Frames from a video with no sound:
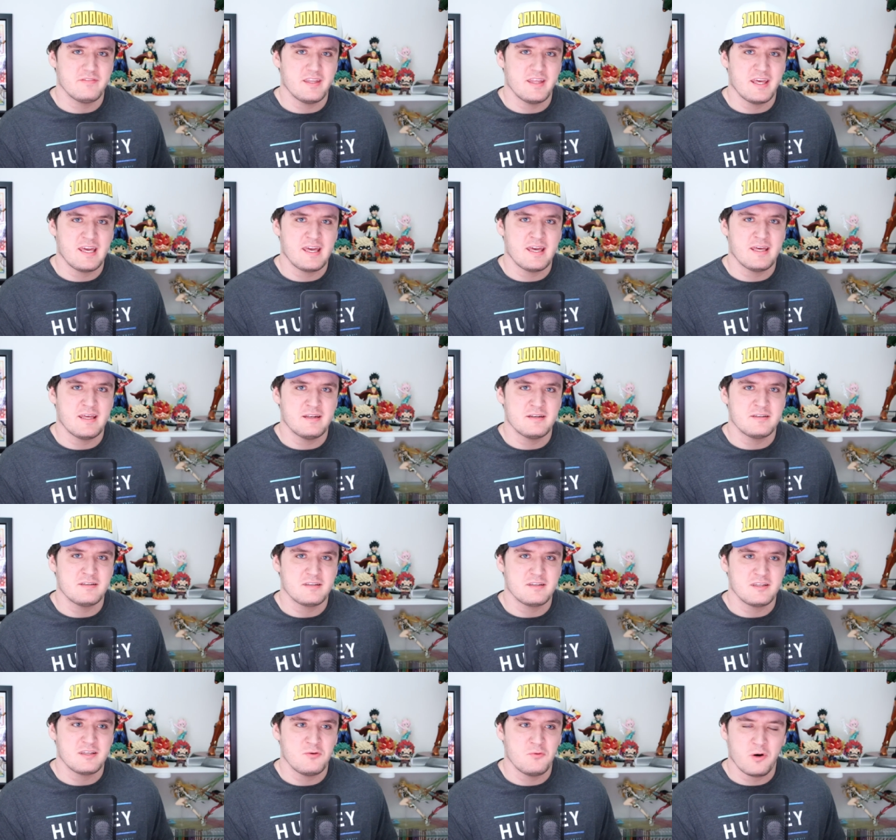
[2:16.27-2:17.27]
And
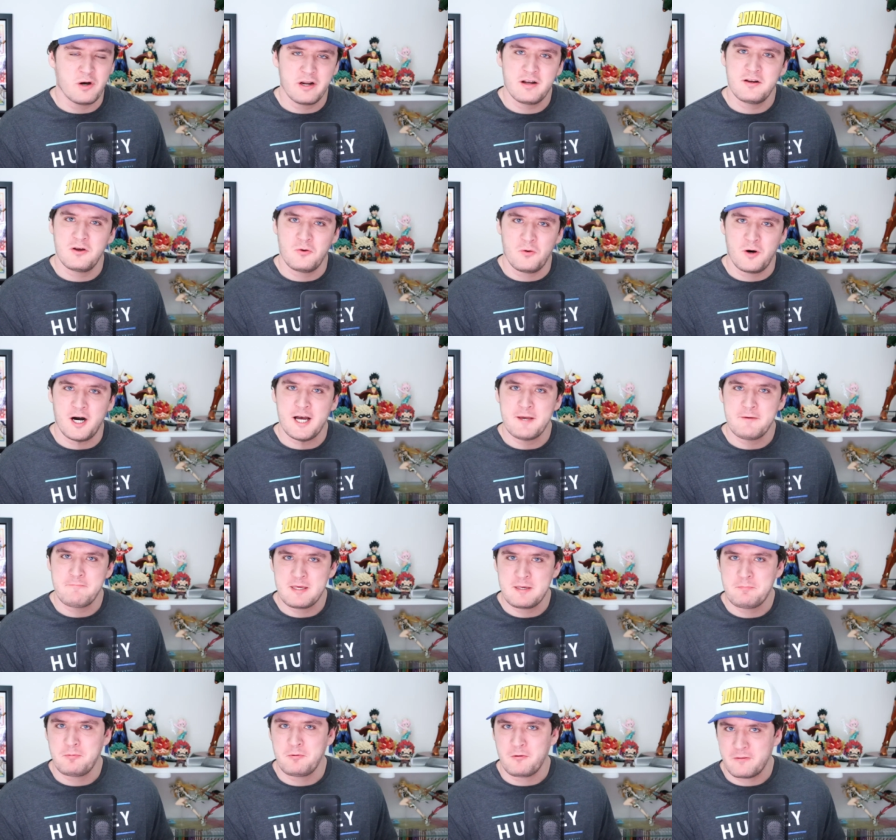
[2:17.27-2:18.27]
you want to know why
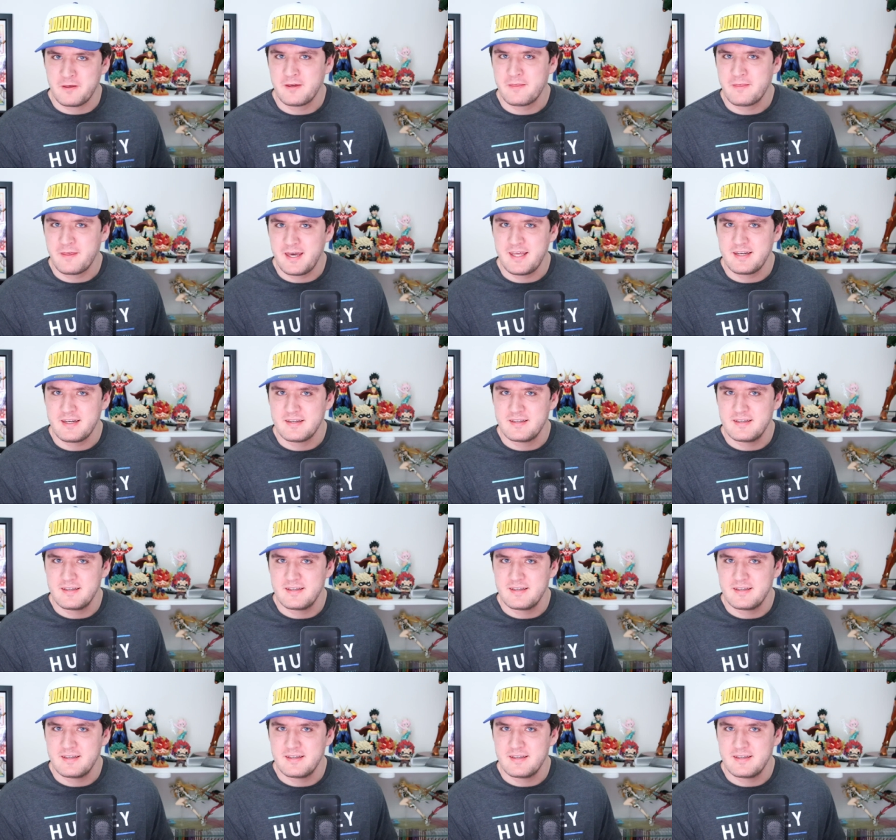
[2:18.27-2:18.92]
people think that?